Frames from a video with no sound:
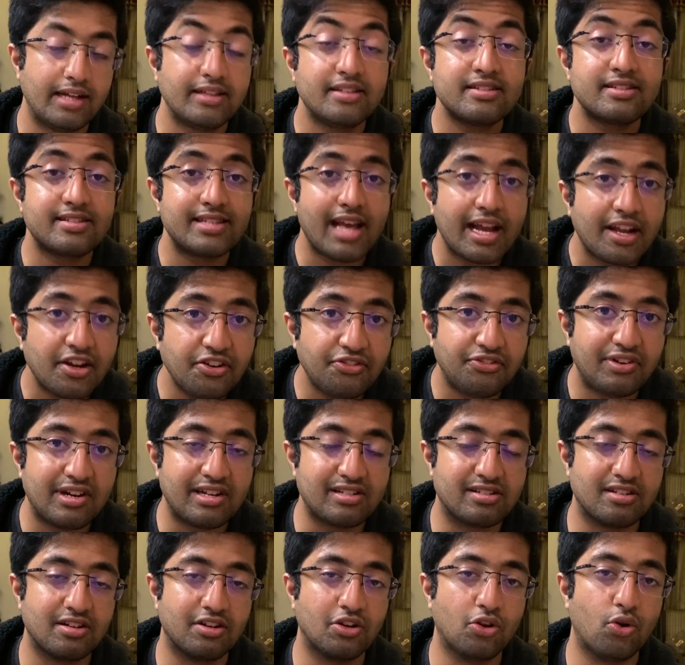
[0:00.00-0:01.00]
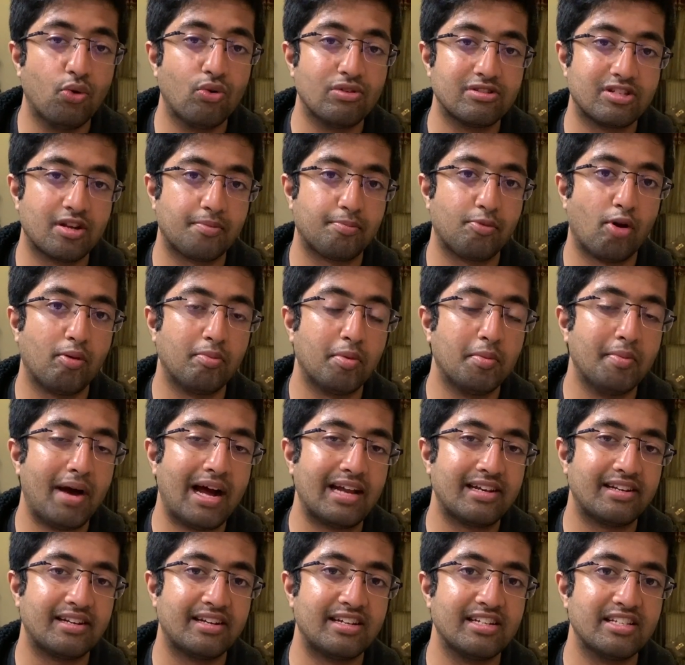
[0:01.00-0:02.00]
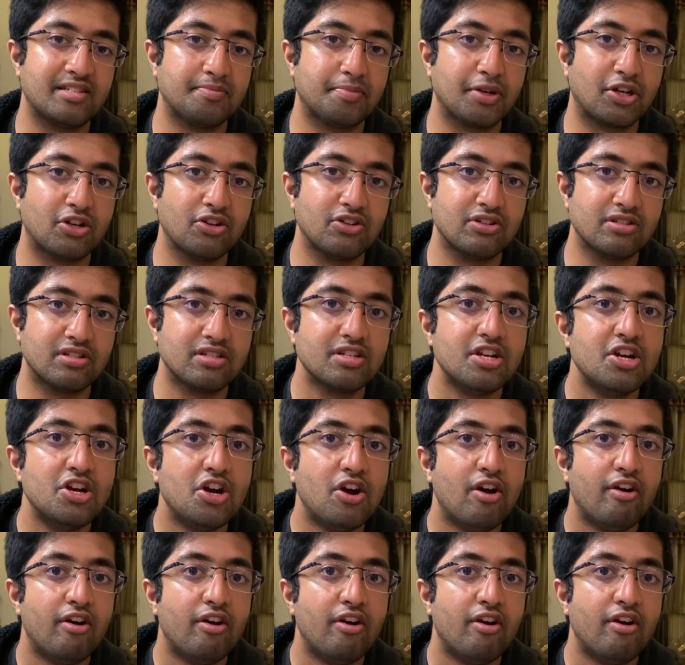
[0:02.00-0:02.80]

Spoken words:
And the second reason goals are problematic is because